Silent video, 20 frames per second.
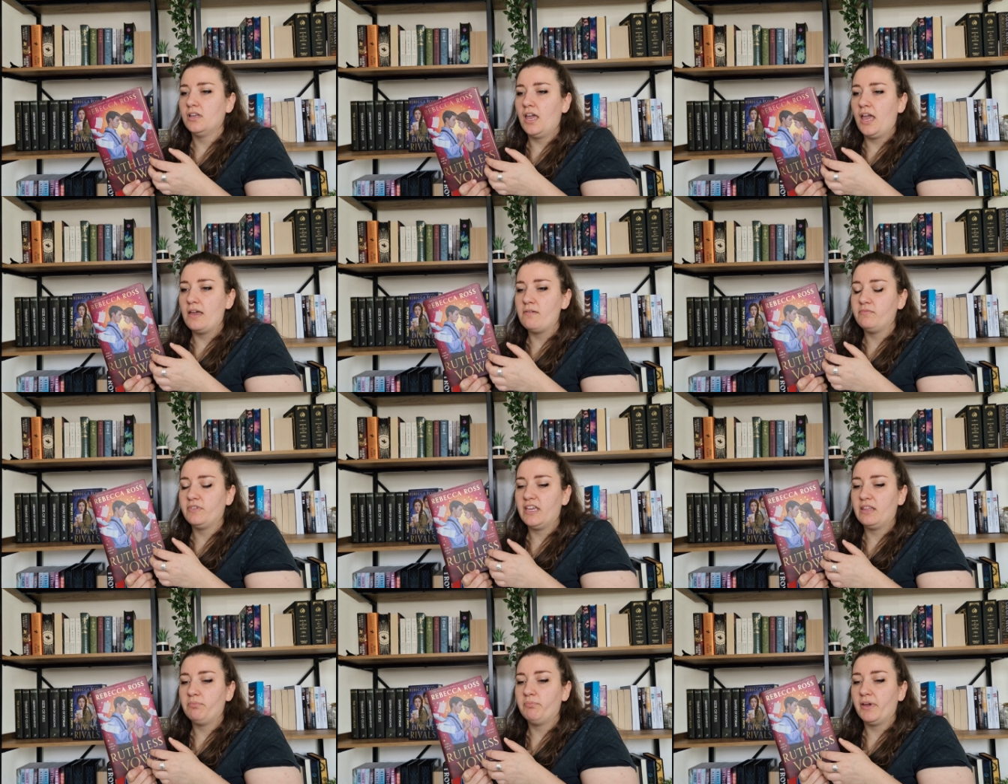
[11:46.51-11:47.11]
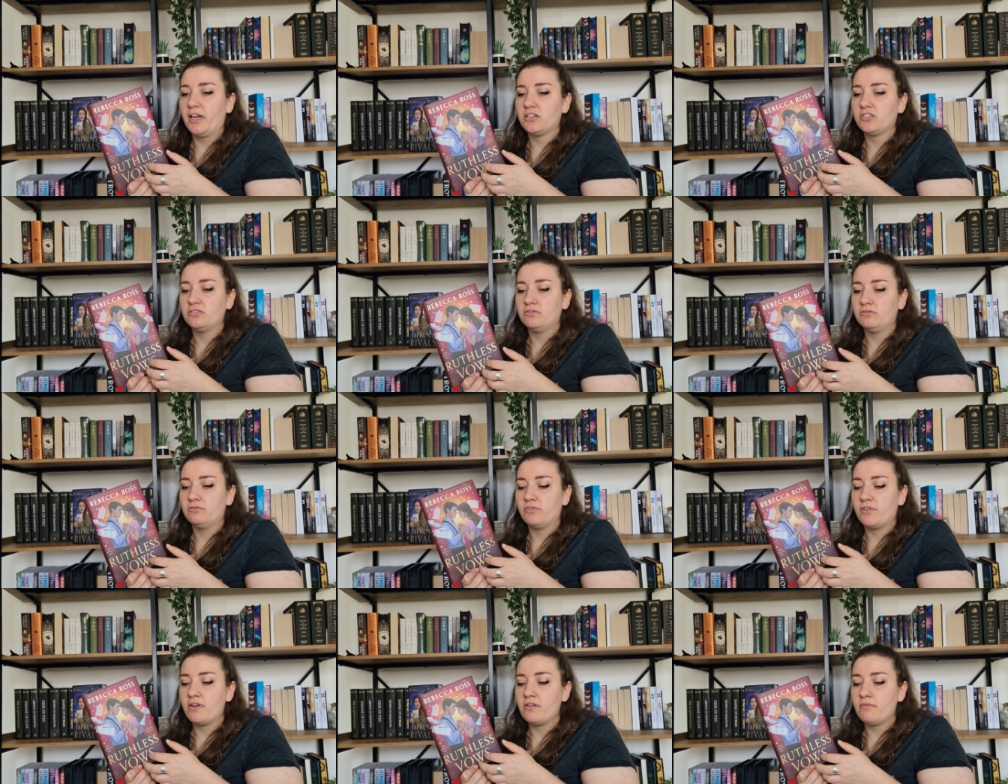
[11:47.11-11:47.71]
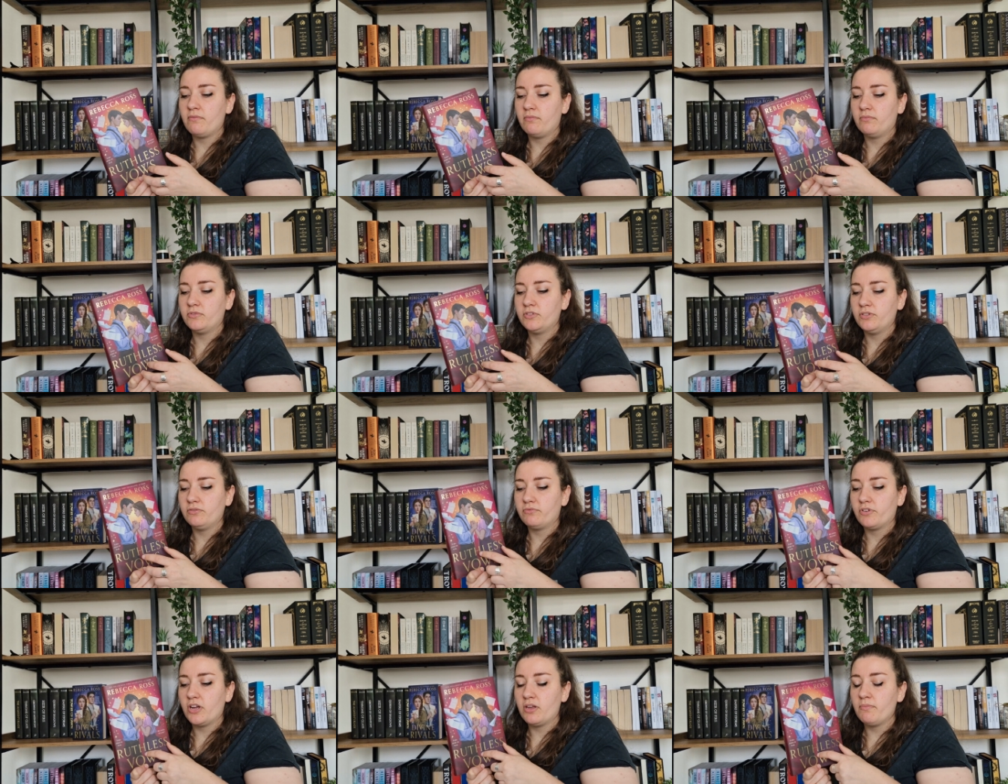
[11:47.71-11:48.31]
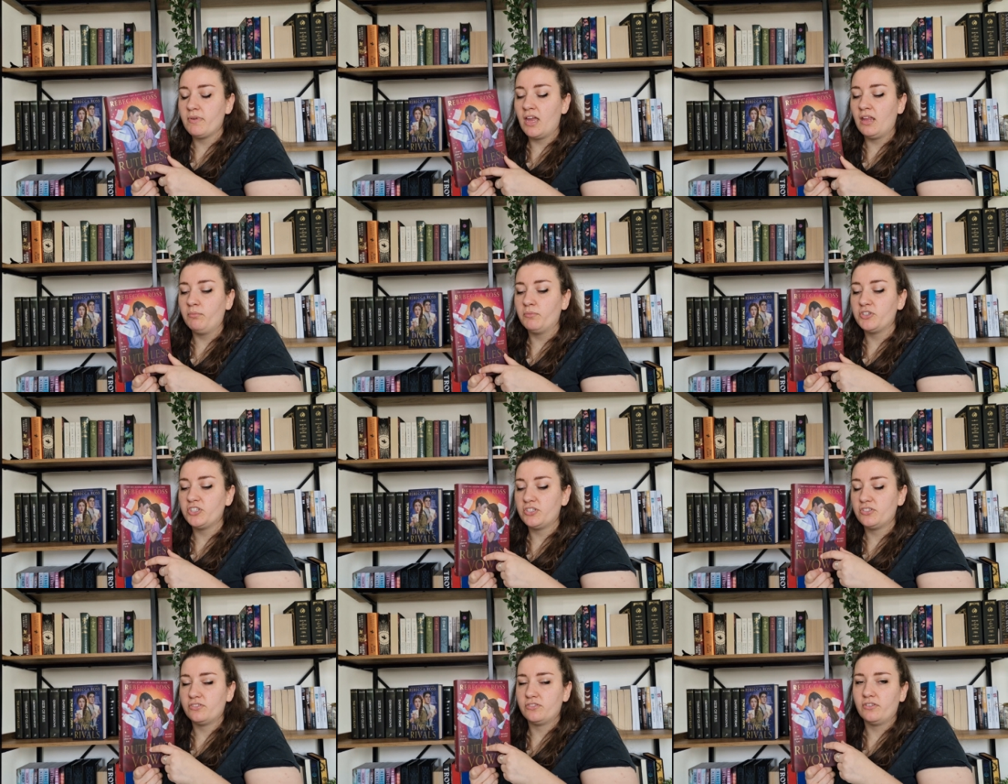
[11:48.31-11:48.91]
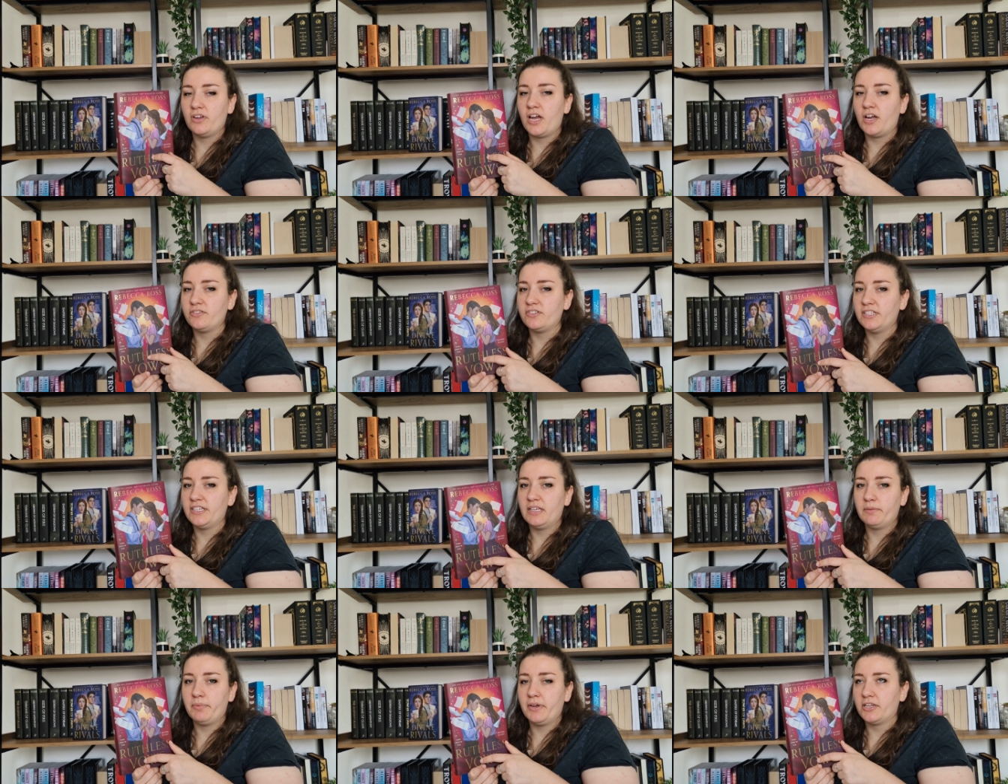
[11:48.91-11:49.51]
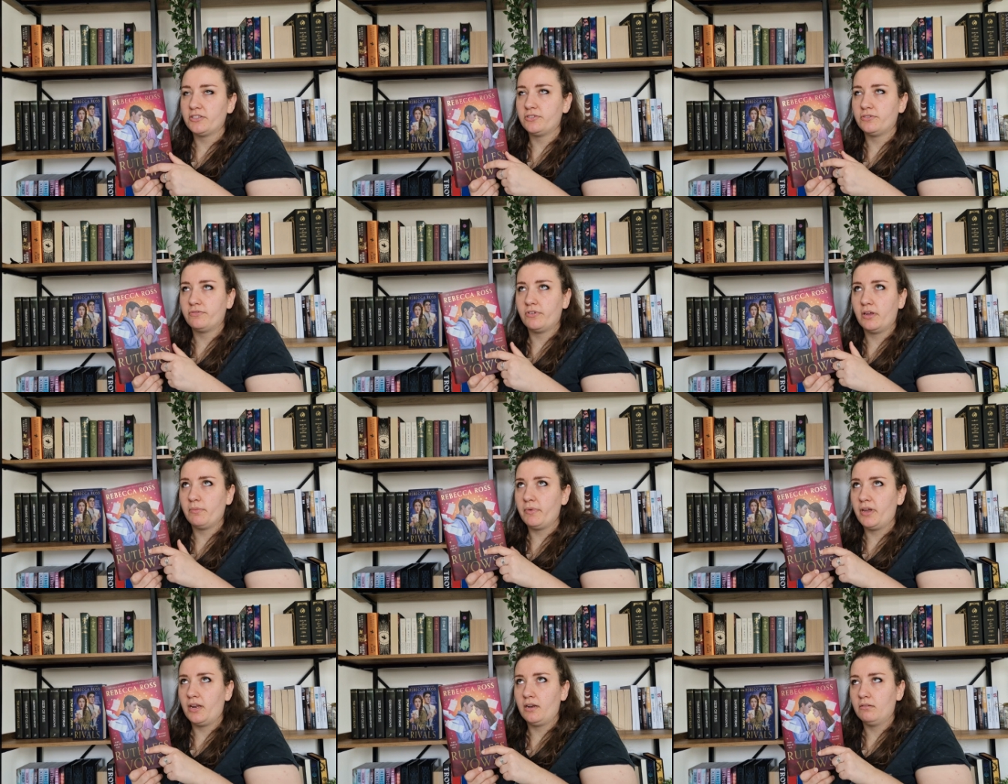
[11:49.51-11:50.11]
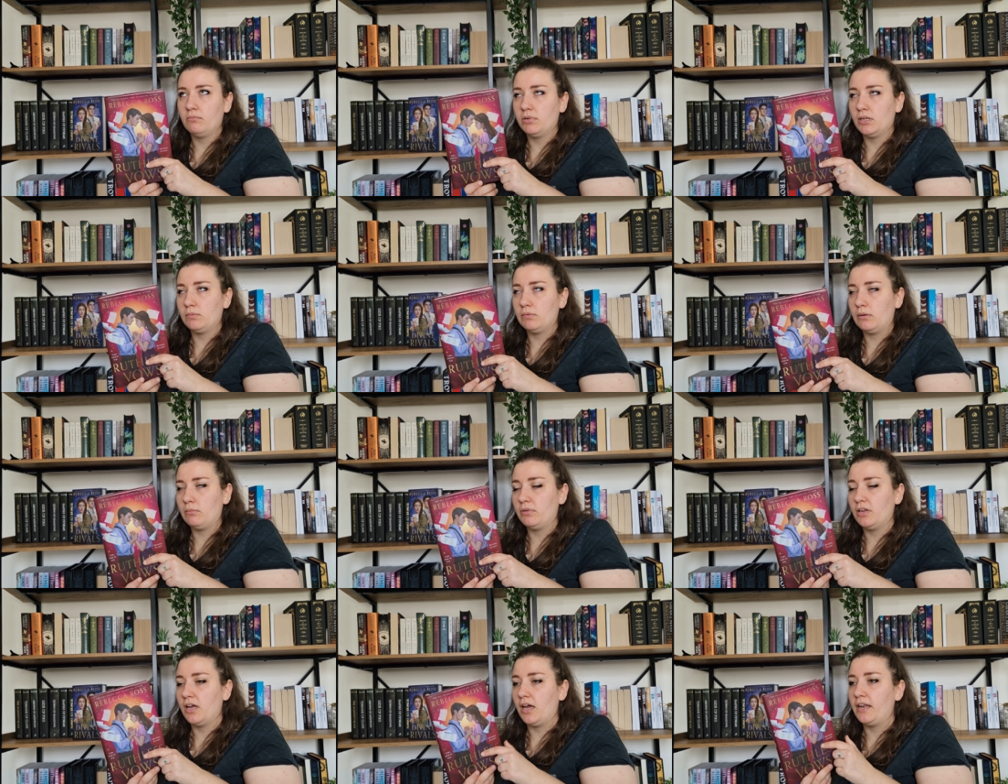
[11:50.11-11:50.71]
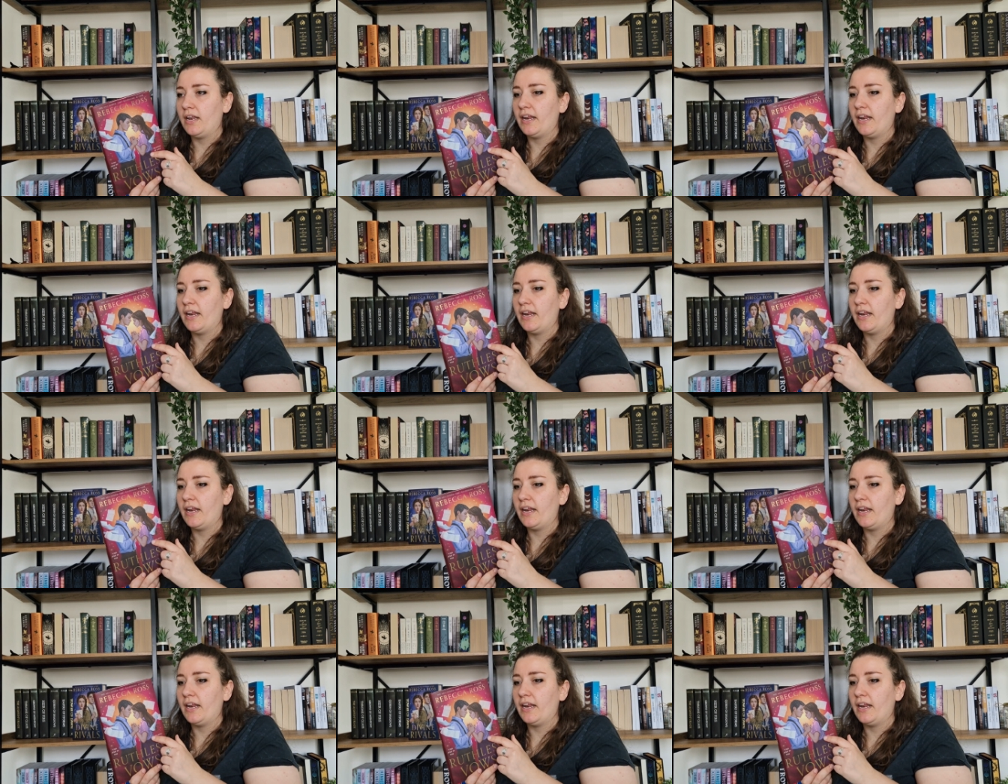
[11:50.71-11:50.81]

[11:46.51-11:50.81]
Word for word: and get back to Rome to Roman, but she doesn't know how to get back to Roman, blah blah blah.